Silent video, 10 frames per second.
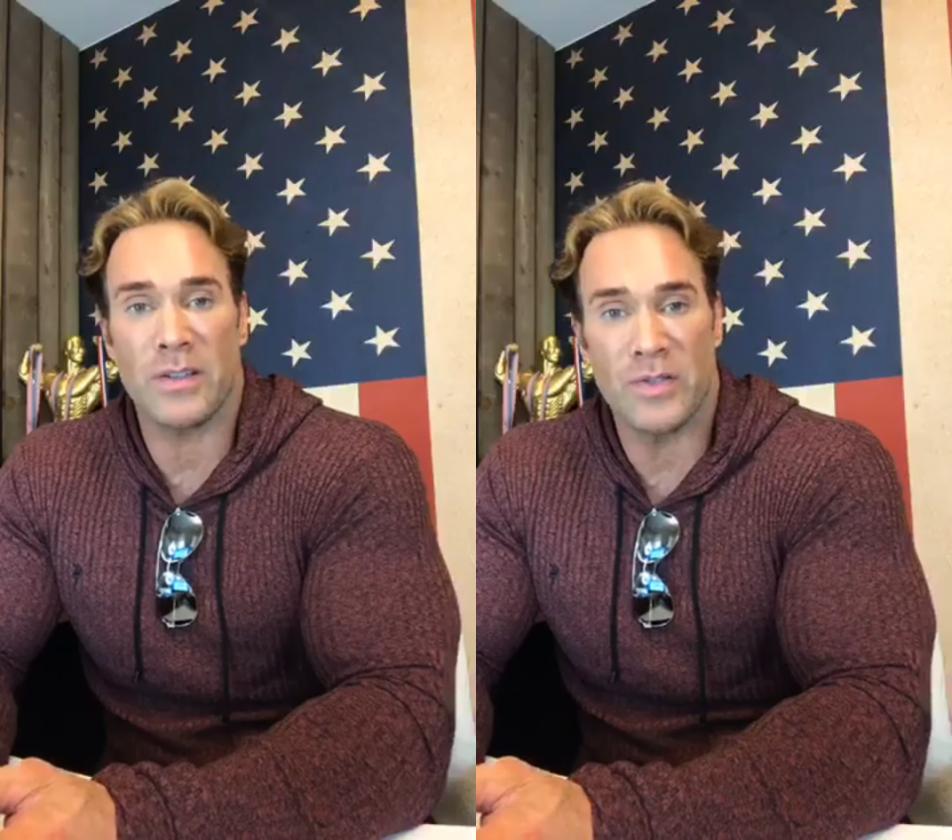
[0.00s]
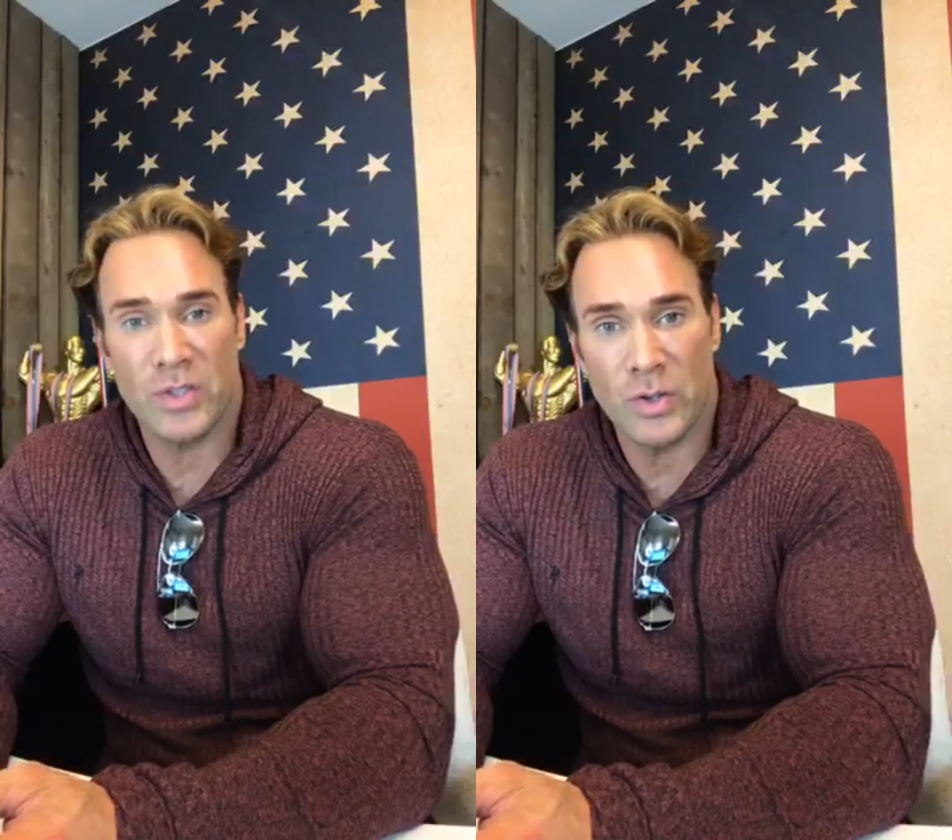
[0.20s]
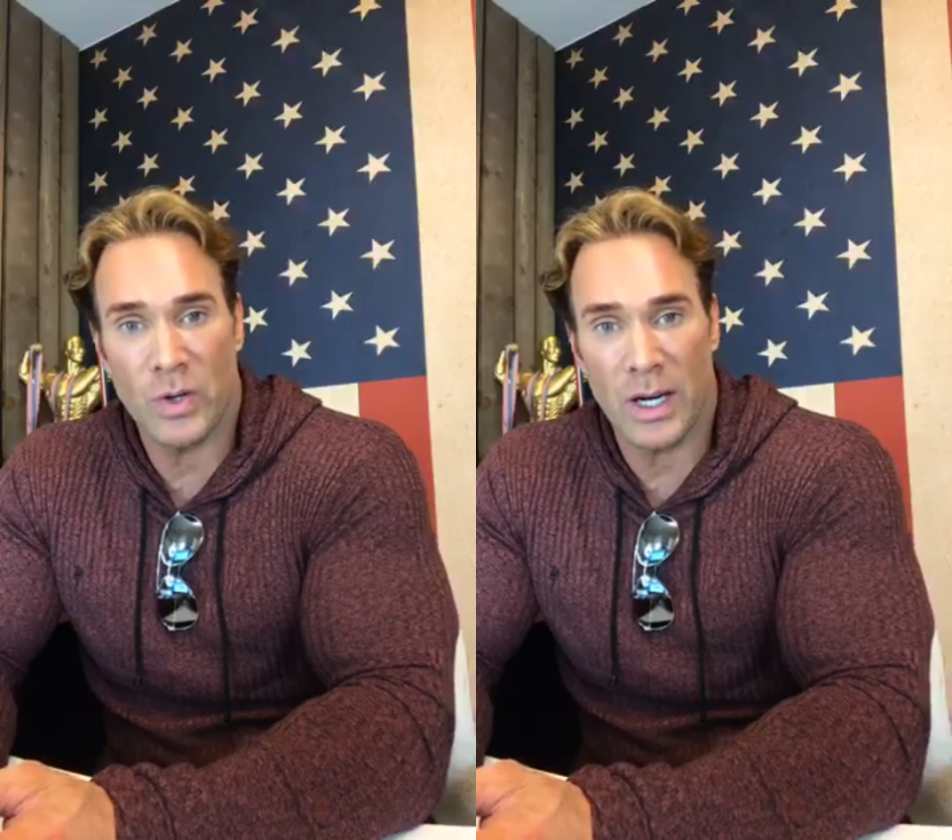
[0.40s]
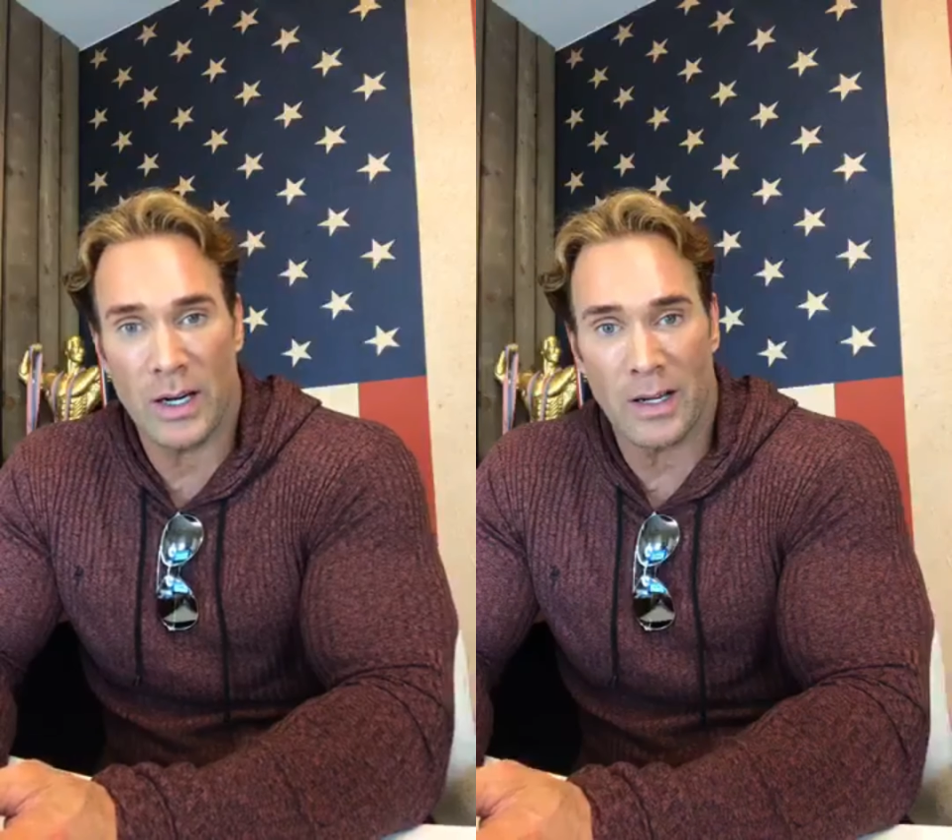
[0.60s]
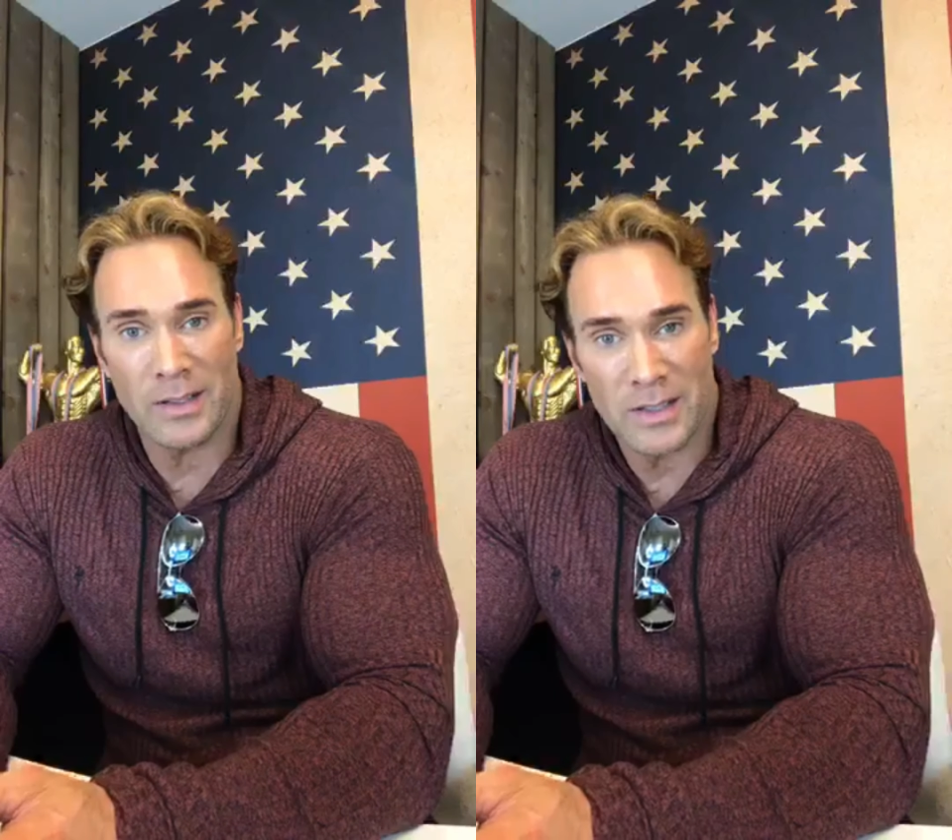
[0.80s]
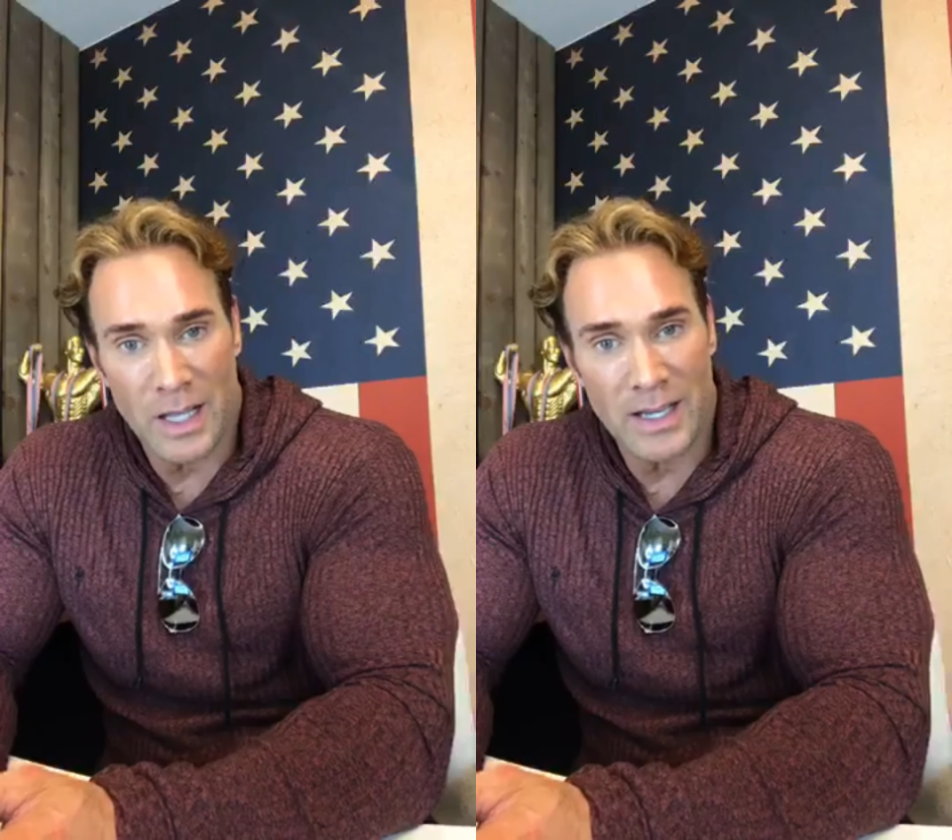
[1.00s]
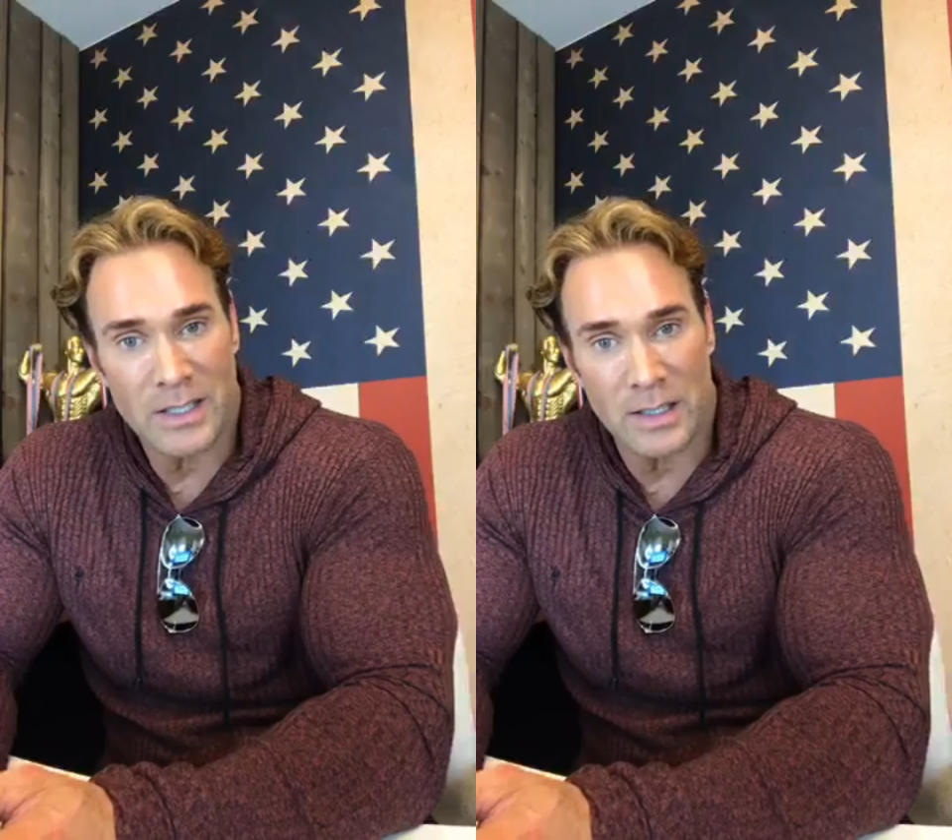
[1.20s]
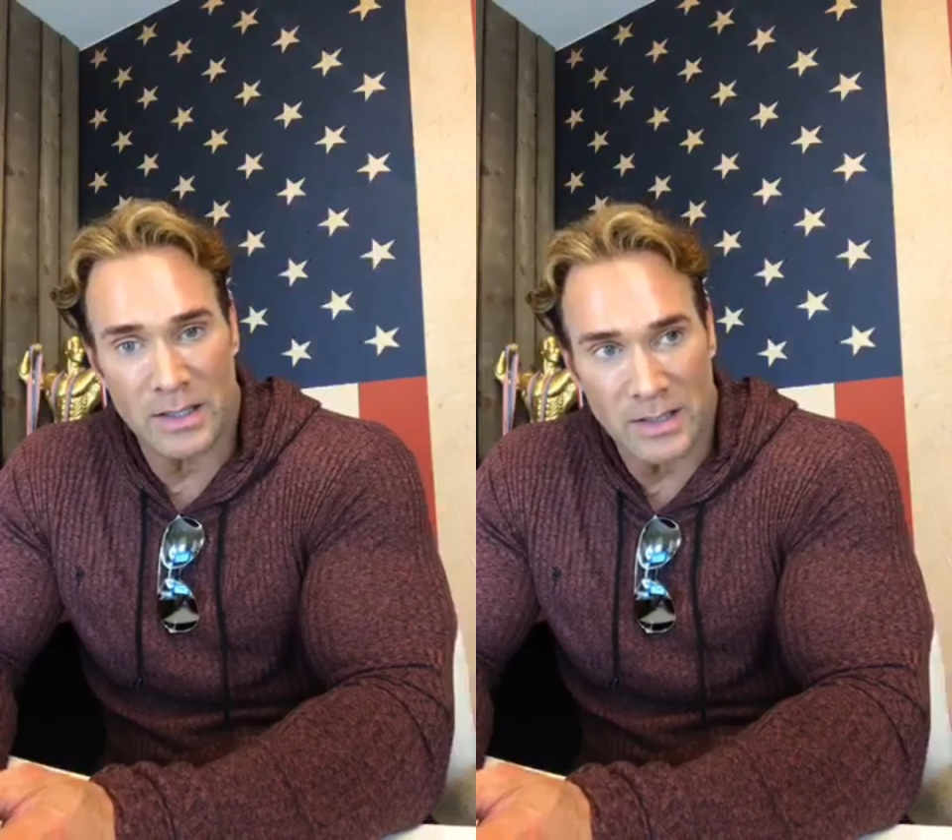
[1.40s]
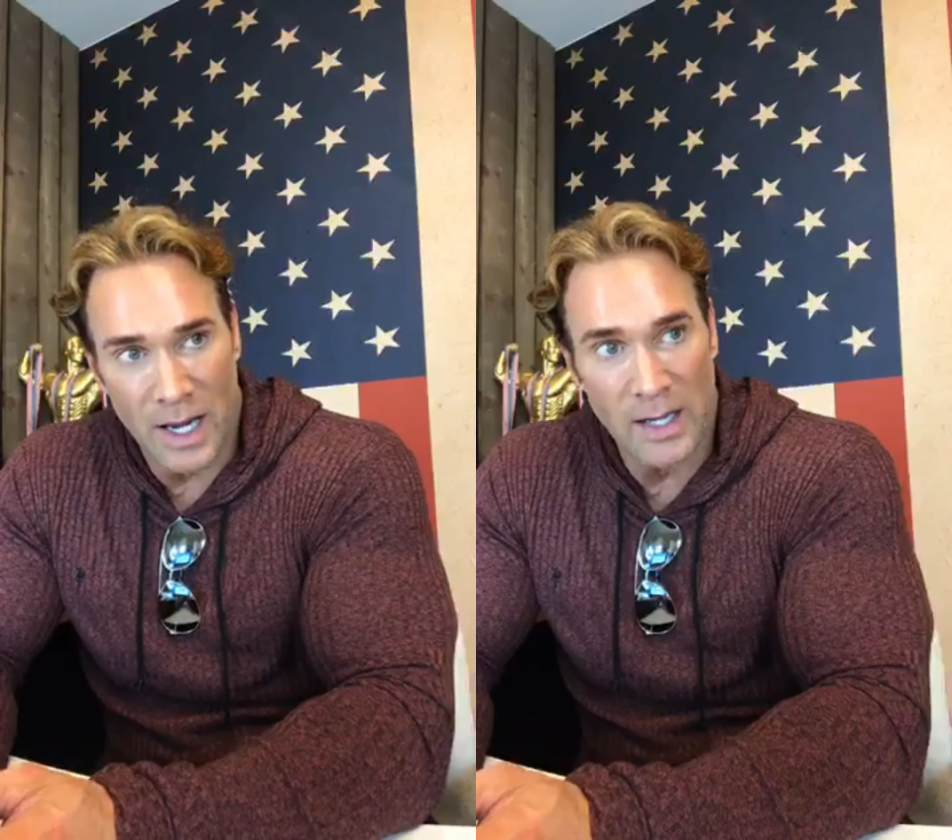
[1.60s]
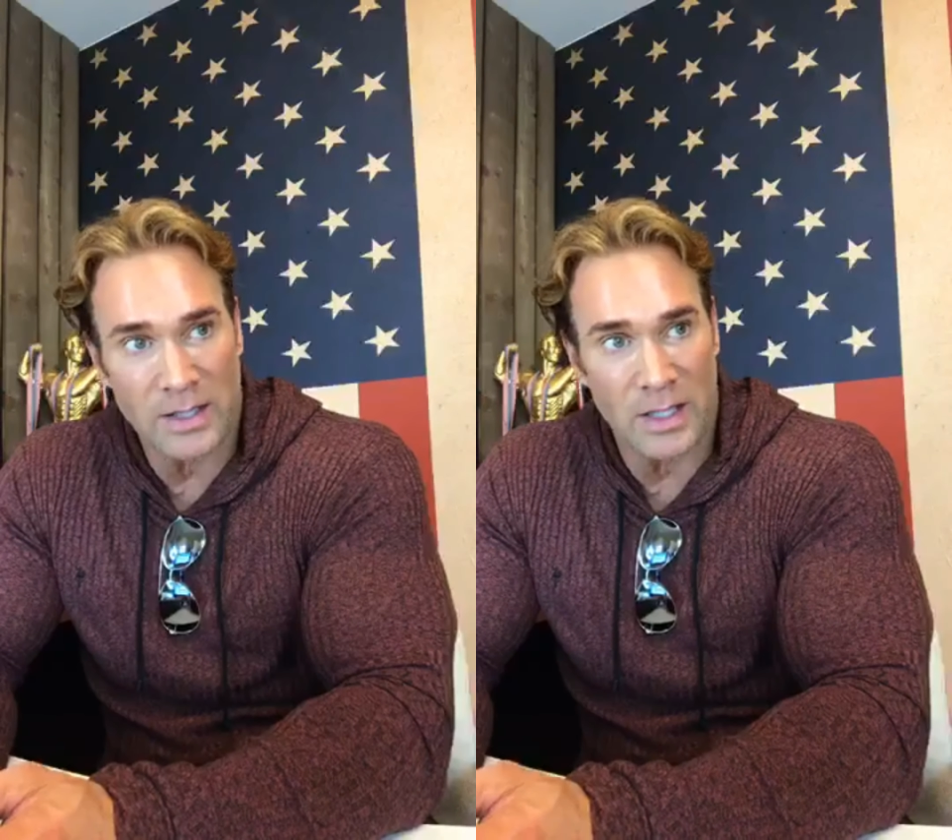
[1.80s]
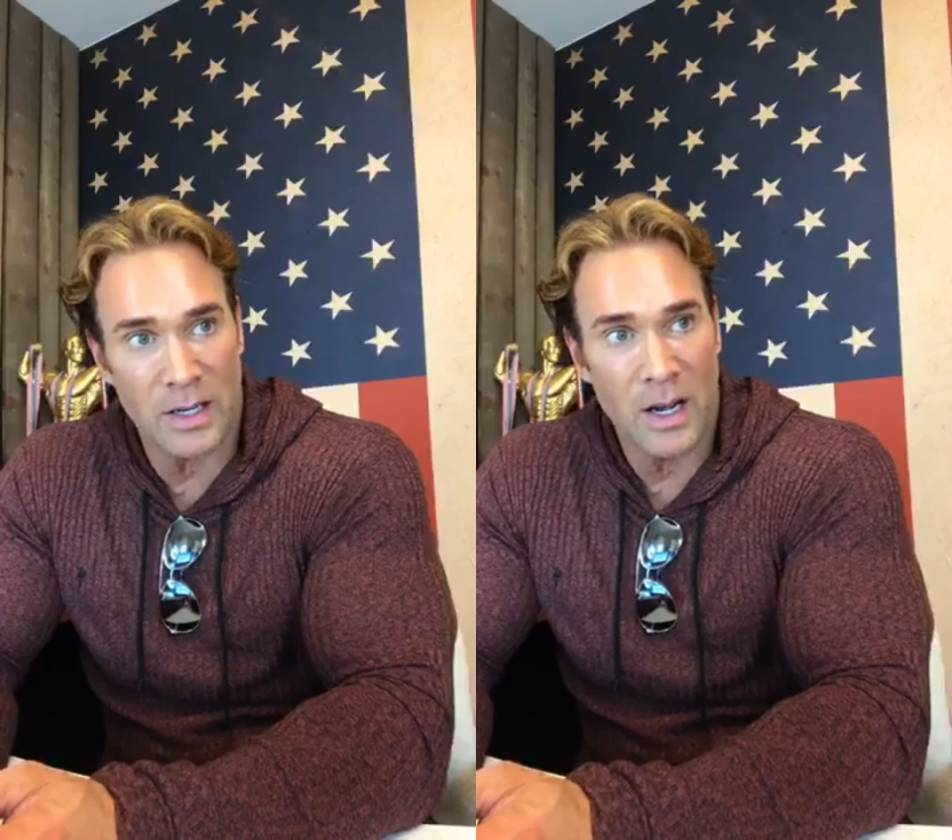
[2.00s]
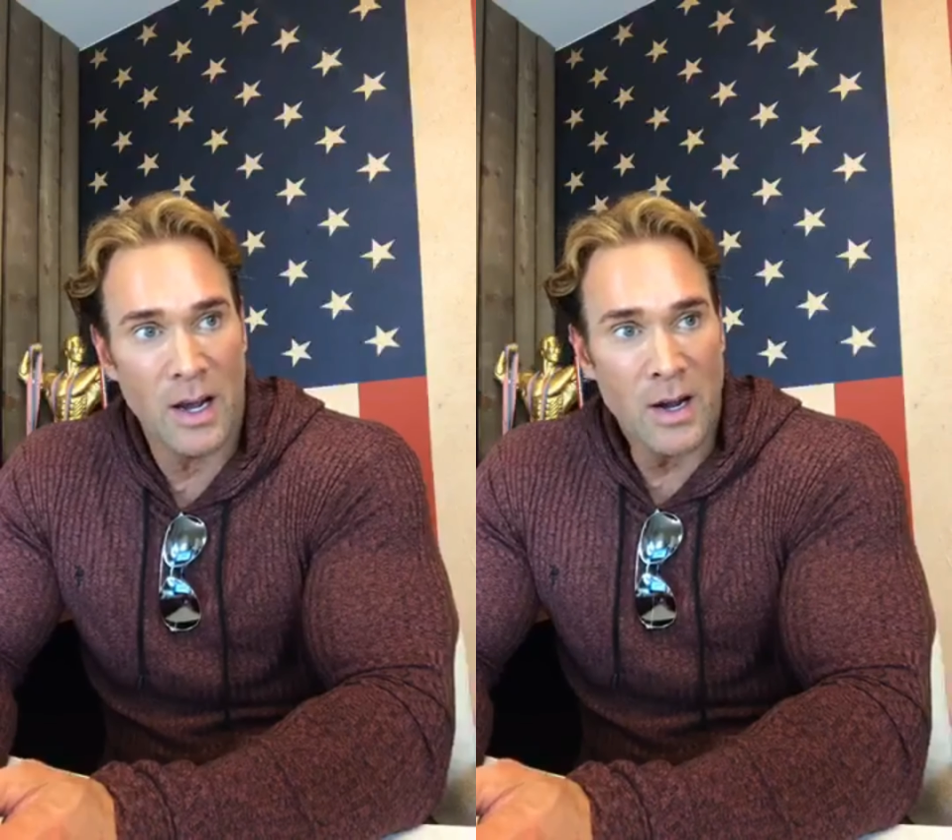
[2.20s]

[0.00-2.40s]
of shooting and slicing and dicing.